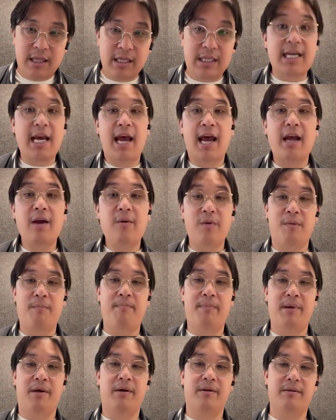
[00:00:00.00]
tech we
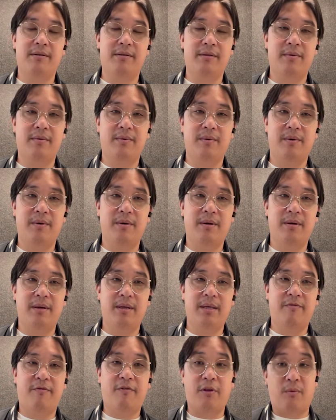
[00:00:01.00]
built
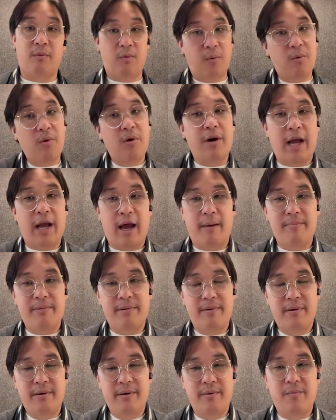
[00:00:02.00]
for the reward app
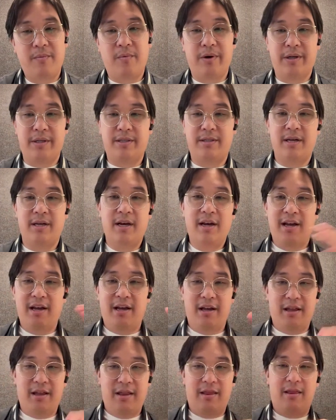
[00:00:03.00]
was
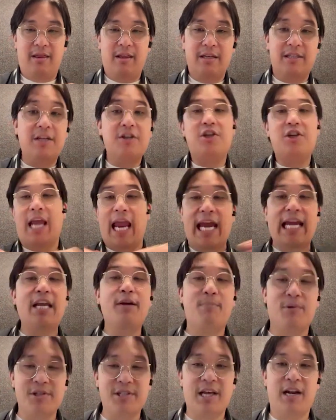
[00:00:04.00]
essentially
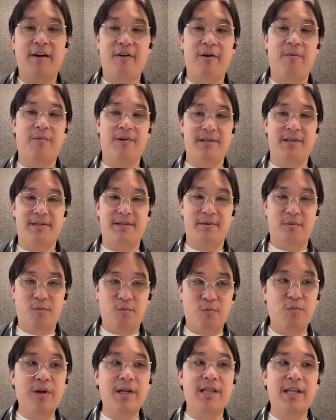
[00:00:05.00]
80% of it was
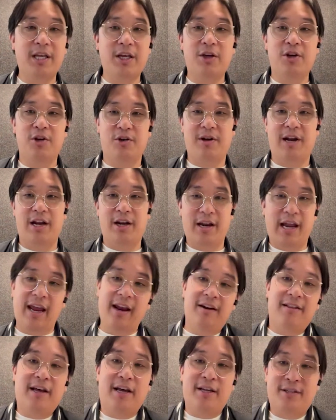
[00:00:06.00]
really good at
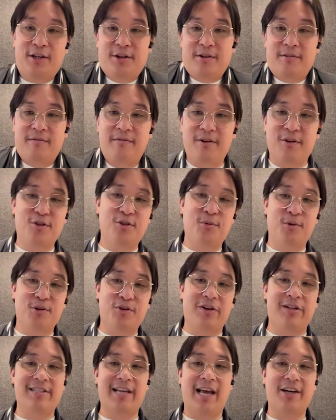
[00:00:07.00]
analyzing consumer
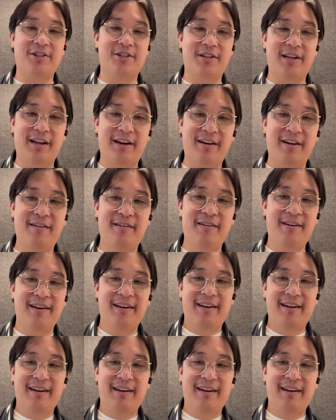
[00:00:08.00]
transaction data.